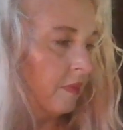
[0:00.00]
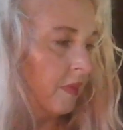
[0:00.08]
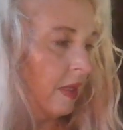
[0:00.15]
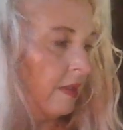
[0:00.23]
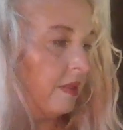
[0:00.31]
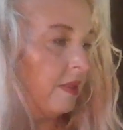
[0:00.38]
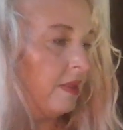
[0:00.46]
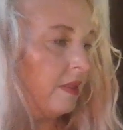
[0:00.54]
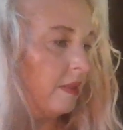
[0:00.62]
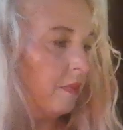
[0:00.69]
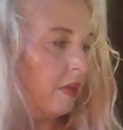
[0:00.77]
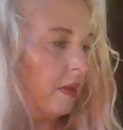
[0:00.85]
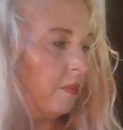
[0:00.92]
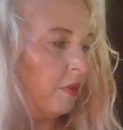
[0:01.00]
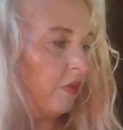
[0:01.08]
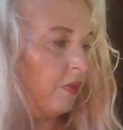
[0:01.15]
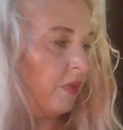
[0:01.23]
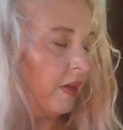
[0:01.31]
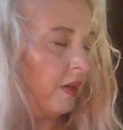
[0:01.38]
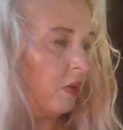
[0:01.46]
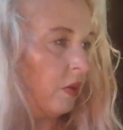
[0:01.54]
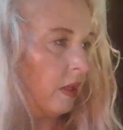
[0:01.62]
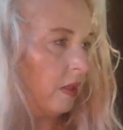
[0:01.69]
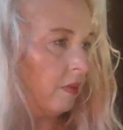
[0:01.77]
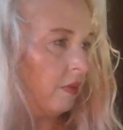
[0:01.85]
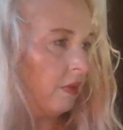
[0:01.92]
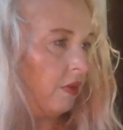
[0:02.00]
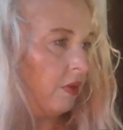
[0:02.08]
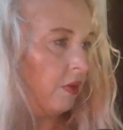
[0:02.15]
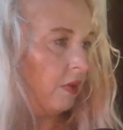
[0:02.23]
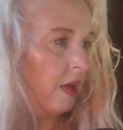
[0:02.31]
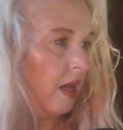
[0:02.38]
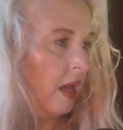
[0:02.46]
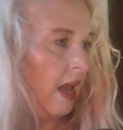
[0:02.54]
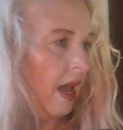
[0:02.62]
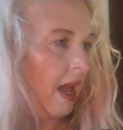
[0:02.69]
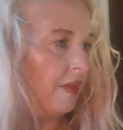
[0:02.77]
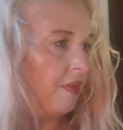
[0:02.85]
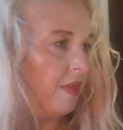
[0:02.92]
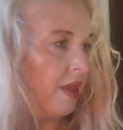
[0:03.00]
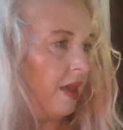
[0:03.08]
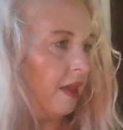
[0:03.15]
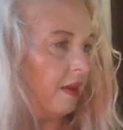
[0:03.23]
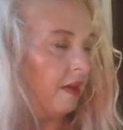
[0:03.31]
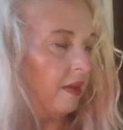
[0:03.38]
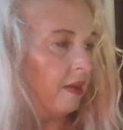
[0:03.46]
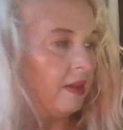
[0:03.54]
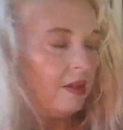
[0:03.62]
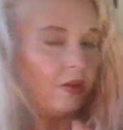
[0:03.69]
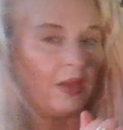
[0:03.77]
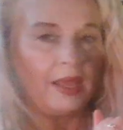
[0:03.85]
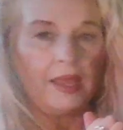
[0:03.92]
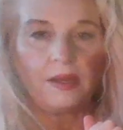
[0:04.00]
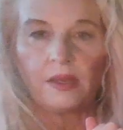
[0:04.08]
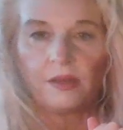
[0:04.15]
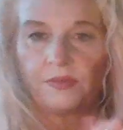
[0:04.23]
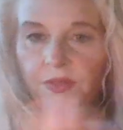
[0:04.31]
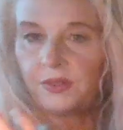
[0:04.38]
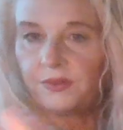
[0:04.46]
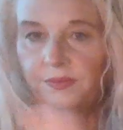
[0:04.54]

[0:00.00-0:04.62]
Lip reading: This is someone that moved very quickly with you and then, handcuffed you.